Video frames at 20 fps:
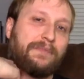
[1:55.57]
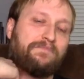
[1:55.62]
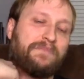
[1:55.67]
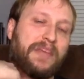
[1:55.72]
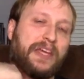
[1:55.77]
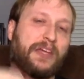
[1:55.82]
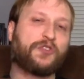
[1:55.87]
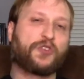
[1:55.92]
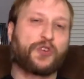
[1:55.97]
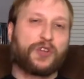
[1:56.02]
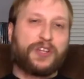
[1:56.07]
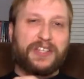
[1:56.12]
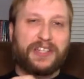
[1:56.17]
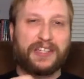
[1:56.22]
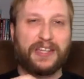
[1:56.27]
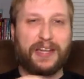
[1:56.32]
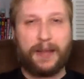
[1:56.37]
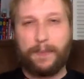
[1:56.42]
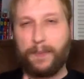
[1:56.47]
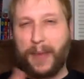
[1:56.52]

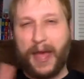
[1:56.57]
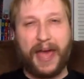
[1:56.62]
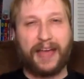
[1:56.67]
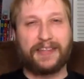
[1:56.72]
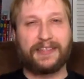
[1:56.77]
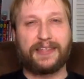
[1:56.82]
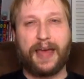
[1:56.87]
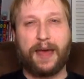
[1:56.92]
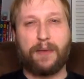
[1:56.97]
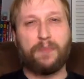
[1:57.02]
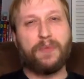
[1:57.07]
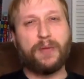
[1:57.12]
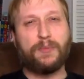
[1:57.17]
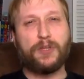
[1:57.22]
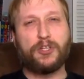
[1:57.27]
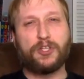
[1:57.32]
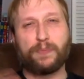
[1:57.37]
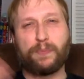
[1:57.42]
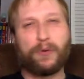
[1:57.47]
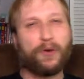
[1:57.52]
interest in it past that, maybe
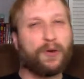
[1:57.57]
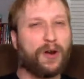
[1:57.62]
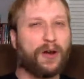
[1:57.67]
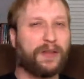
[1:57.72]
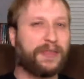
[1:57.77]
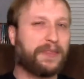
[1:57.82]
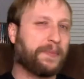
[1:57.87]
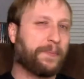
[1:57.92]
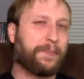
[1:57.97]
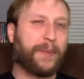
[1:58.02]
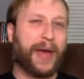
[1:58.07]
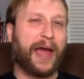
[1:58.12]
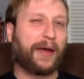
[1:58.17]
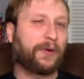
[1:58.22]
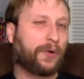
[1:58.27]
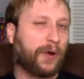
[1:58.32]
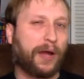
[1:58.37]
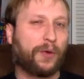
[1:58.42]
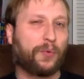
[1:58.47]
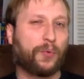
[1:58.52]
just put it on in the
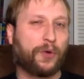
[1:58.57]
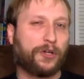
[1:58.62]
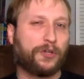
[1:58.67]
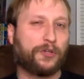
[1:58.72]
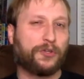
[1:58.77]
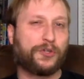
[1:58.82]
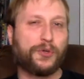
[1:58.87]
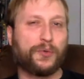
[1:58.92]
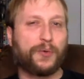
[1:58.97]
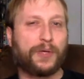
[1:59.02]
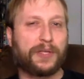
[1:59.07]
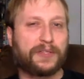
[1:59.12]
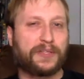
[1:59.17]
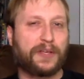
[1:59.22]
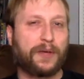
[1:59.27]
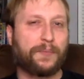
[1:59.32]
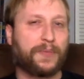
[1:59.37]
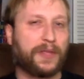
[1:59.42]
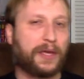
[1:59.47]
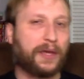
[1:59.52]
background while you're doing
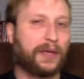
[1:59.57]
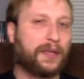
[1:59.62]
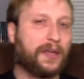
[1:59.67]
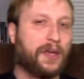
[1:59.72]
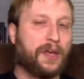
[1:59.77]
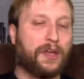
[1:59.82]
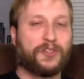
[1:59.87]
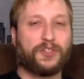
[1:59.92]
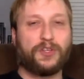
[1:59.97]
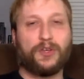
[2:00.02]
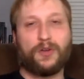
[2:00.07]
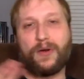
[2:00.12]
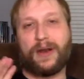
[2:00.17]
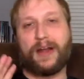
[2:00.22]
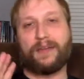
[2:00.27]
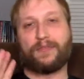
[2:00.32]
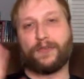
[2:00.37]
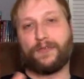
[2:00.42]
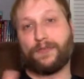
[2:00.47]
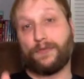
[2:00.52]
something so you don't
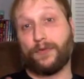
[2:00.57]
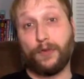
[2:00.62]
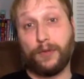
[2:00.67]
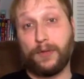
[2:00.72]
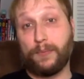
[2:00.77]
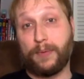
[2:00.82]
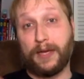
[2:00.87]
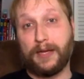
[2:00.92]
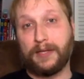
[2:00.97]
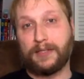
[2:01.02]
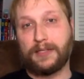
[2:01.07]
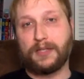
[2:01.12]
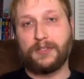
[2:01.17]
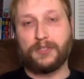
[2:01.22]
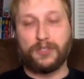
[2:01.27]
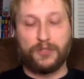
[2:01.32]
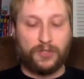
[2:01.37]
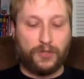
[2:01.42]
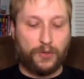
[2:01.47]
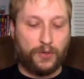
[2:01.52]
have to fully pay
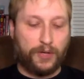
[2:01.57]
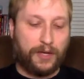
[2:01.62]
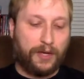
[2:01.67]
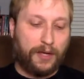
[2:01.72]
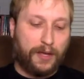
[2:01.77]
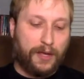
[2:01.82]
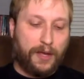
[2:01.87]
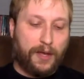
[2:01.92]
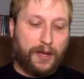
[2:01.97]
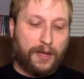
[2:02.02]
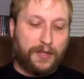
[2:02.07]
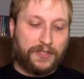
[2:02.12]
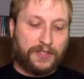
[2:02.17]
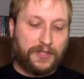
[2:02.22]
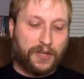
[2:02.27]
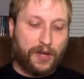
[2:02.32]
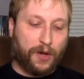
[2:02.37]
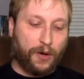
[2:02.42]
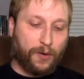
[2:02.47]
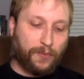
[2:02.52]
attention to it.
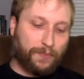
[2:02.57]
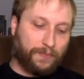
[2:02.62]
So,